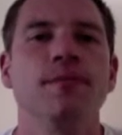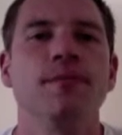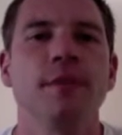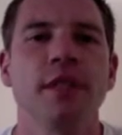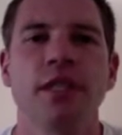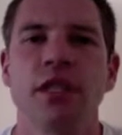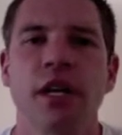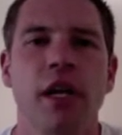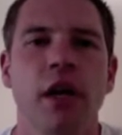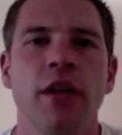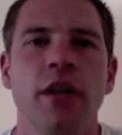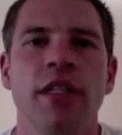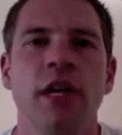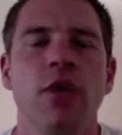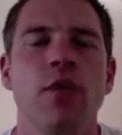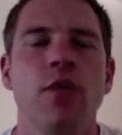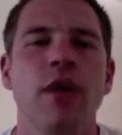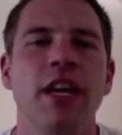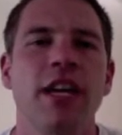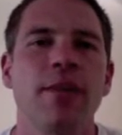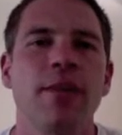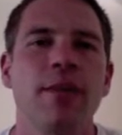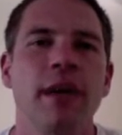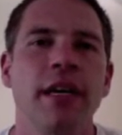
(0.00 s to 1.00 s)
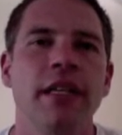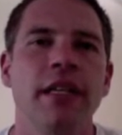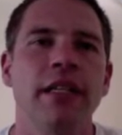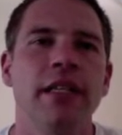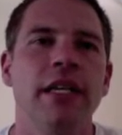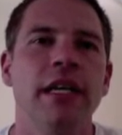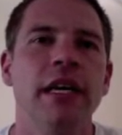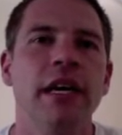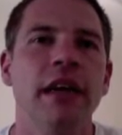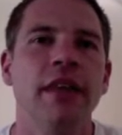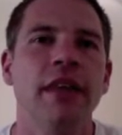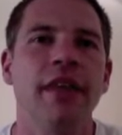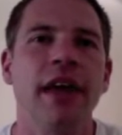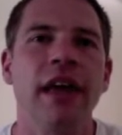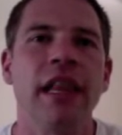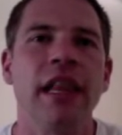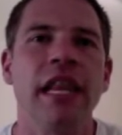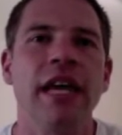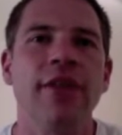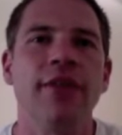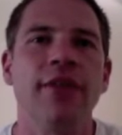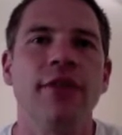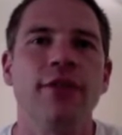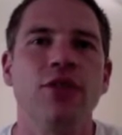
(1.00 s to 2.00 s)
And certainly, I don't recommend that
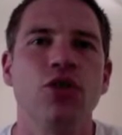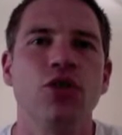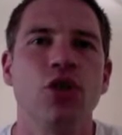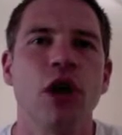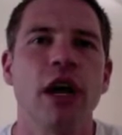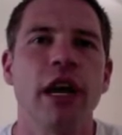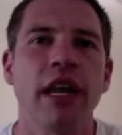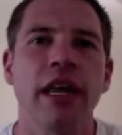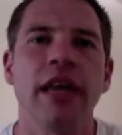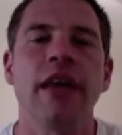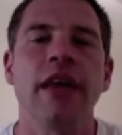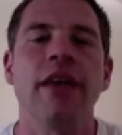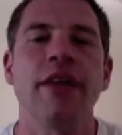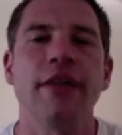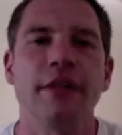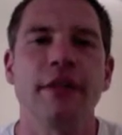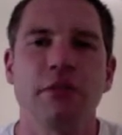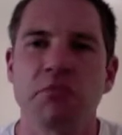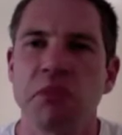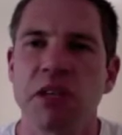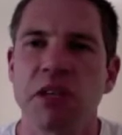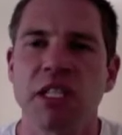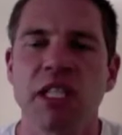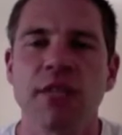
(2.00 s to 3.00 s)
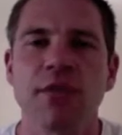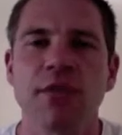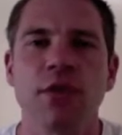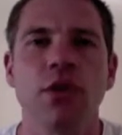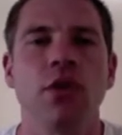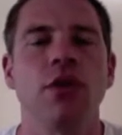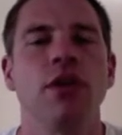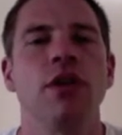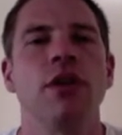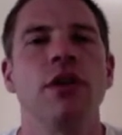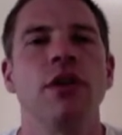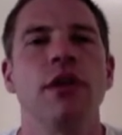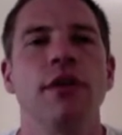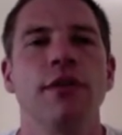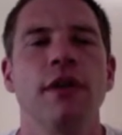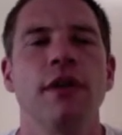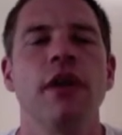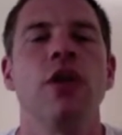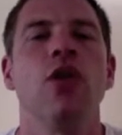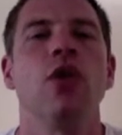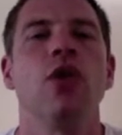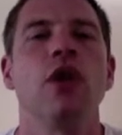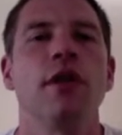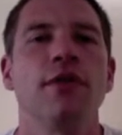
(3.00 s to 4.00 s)
level of training, especially if
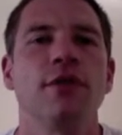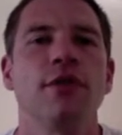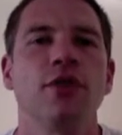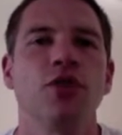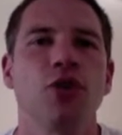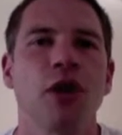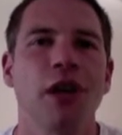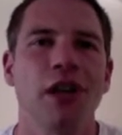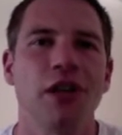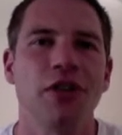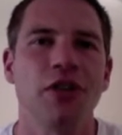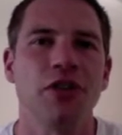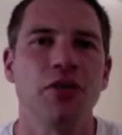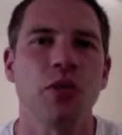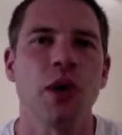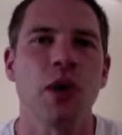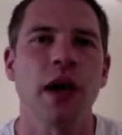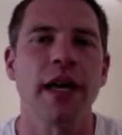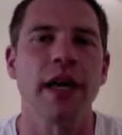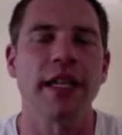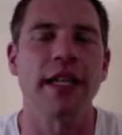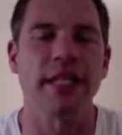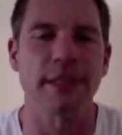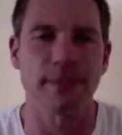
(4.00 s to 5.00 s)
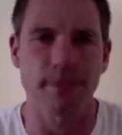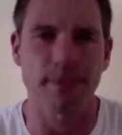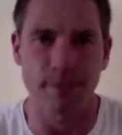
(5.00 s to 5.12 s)
you're trying to lose weight.